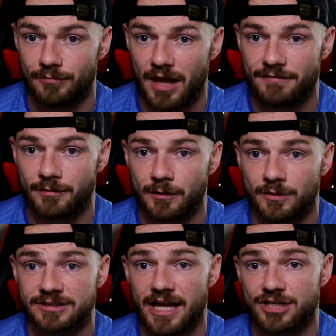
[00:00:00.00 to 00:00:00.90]
Everybody
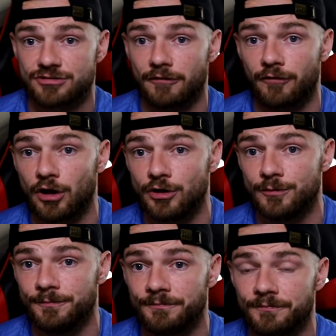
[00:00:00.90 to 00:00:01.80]
wants extra
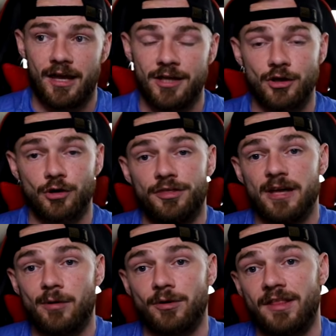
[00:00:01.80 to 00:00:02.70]
volume, and the good thing
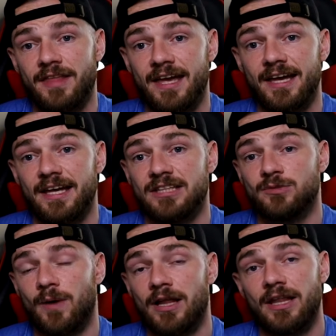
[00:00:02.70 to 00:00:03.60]
about the day as
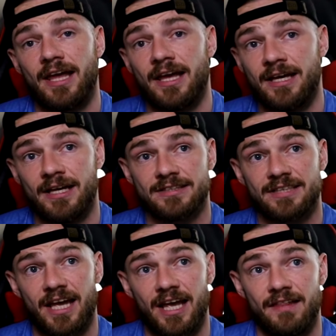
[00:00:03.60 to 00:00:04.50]
well is
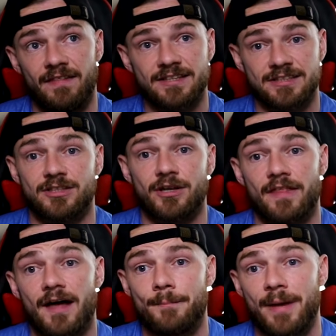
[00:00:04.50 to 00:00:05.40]
this is
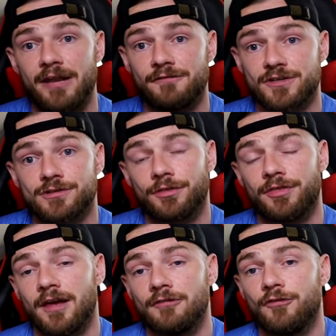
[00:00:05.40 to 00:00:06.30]
another beneficial
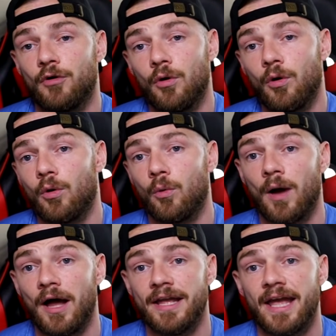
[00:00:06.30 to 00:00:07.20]
thing for
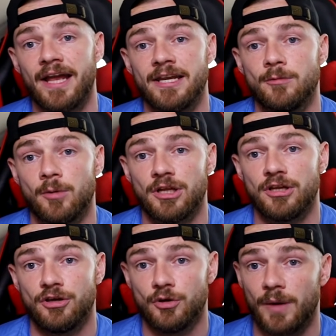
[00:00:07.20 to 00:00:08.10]
why
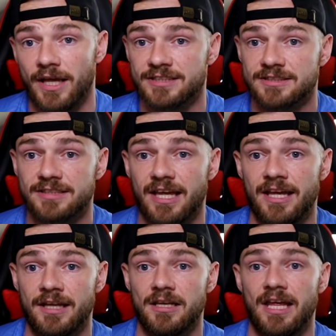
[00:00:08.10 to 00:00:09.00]
anybody who isn't
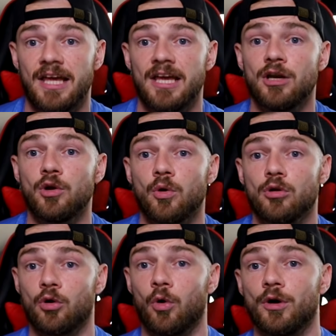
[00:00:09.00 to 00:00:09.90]
in a local
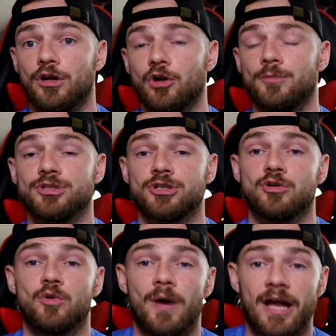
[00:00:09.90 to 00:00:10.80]
koi club should
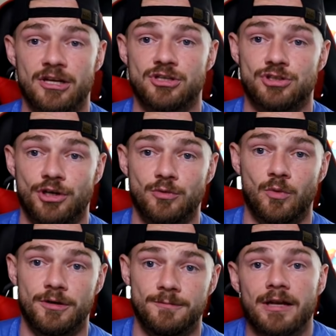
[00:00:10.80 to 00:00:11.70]
go ahead and join
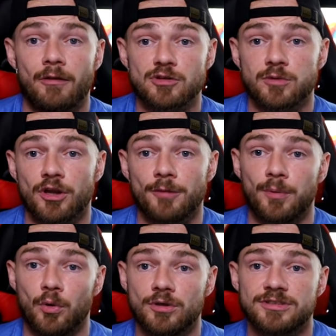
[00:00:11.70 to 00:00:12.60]
one. Now there's one of the
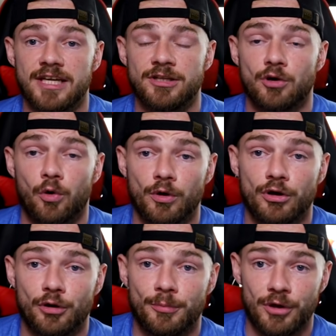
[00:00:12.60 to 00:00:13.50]
blokes in the koi
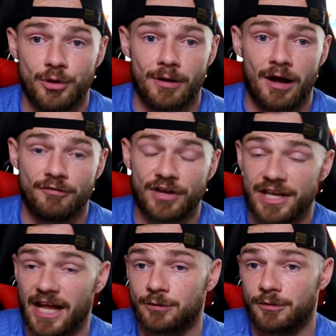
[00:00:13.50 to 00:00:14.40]
club who I've
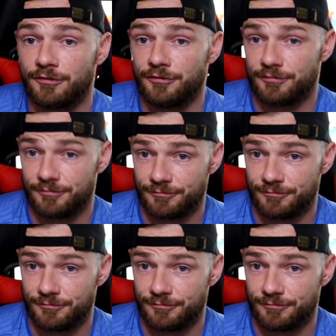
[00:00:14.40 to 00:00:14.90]
connected with